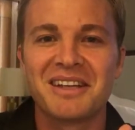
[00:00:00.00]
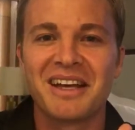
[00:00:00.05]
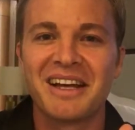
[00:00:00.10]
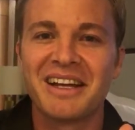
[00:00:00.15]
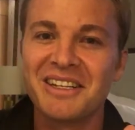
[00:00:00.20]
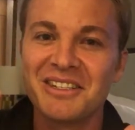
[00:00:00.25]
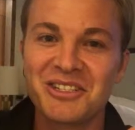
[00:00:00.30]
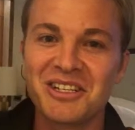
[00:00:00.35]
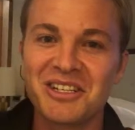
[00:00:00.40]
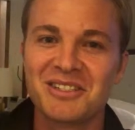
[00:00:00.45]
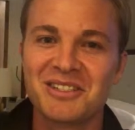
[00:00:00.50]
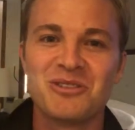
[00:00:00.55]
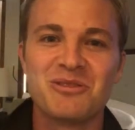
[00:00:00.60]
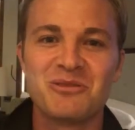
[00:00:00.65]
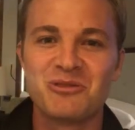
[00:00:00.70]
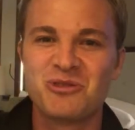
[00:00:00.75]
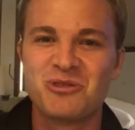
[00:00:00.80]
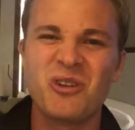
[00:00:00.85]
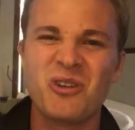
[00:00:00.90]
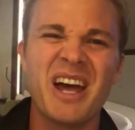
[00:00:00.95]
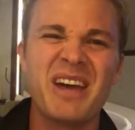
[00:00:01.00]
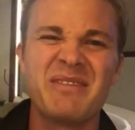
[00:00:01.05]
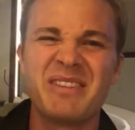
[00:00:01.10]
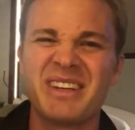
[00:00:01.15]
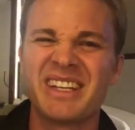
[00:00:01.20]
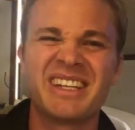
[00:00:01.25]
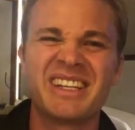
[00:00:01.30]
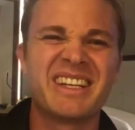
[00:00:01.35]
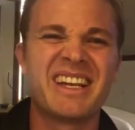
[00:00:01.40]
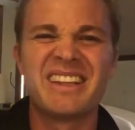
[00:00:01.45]
And he's just
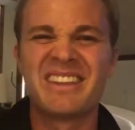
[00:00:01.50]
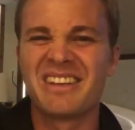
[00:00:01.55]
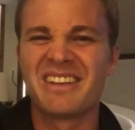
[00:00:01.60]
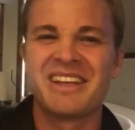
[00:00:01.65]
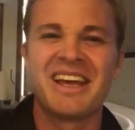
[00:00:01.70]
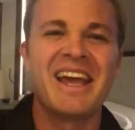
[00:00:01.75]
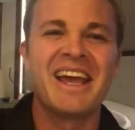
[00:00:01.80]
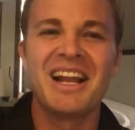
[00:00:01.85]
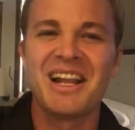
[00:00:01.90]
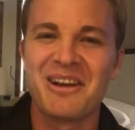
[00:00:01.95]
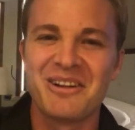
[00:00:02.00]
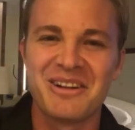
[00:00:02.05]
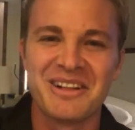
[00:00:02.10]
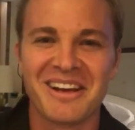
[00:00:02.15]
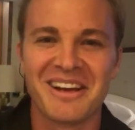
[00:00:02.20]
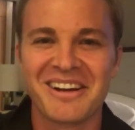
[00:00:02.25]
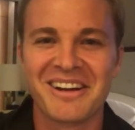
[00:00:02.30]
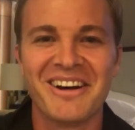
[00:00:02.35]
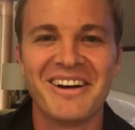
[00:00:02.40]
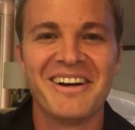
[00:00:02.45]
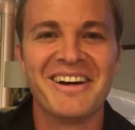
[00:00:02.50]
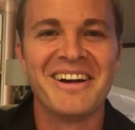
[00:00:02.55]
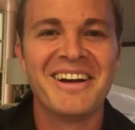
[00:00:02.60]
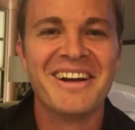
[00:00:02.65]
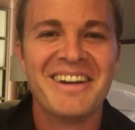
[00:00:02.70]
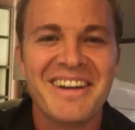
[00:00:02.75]
driving the hell out of that car